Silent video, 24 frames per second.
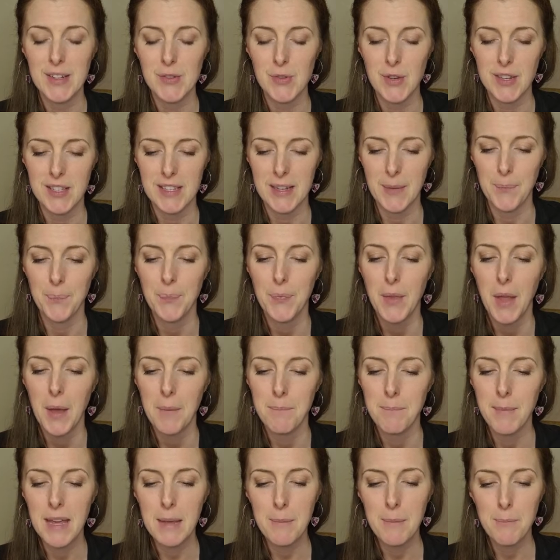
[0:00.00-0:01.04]
interesting,
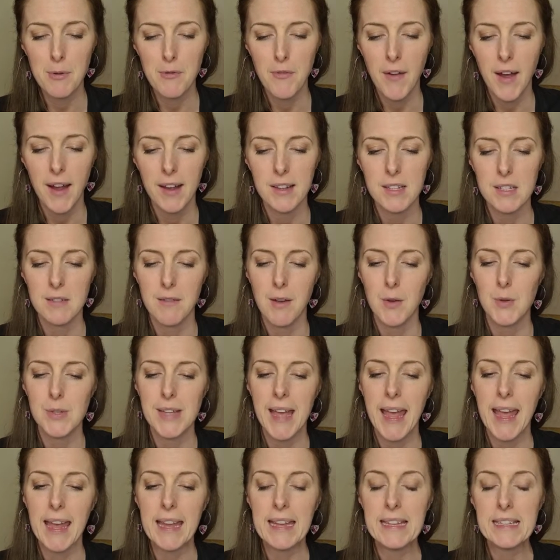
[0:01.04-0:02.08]
meat provides around
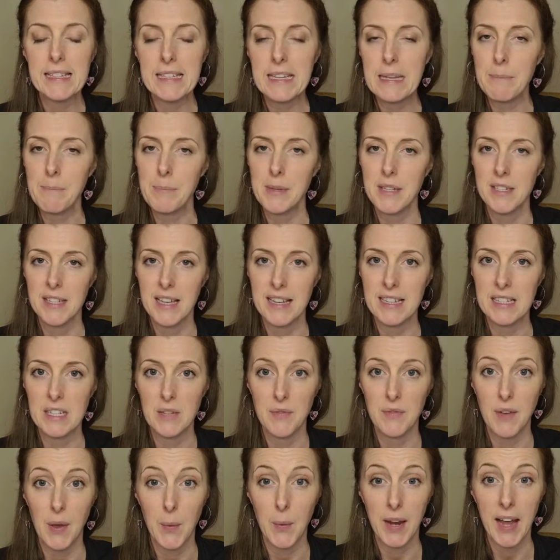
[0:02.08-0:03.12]
18%
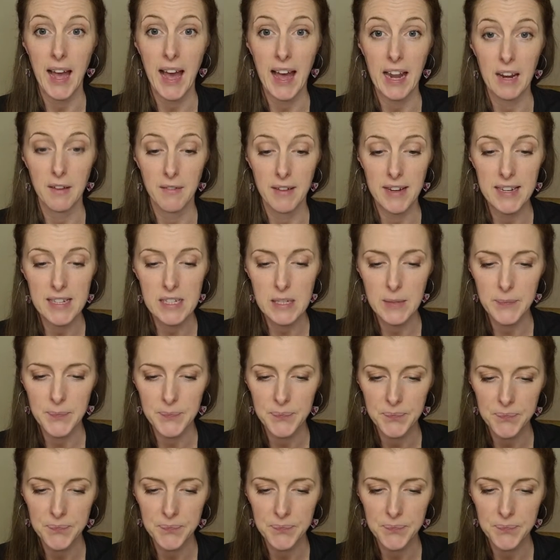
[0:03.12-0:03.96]
of our calories,